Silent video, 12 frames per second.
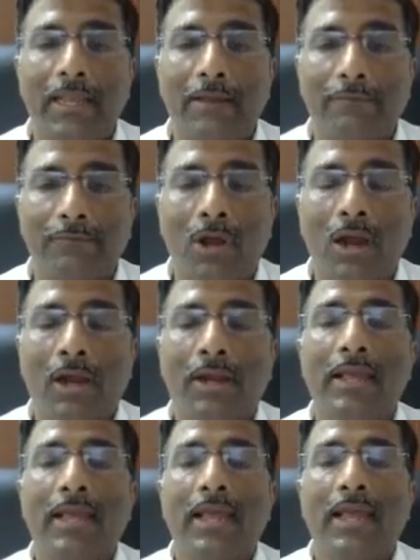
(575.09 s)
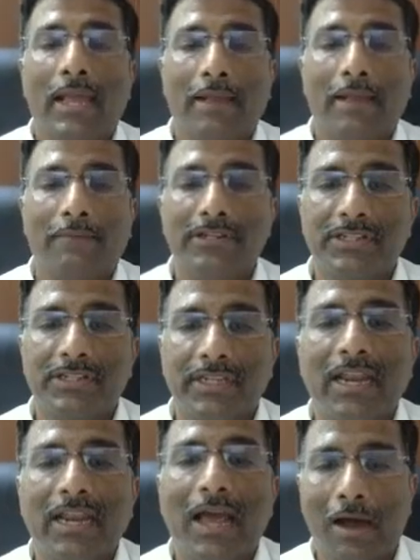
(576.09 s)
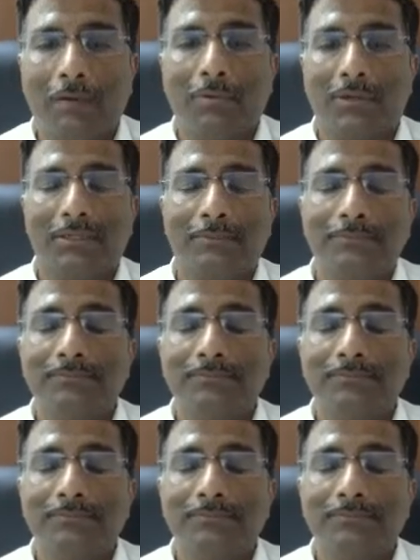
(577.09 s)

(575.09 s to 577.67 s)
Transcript: if not every single hour,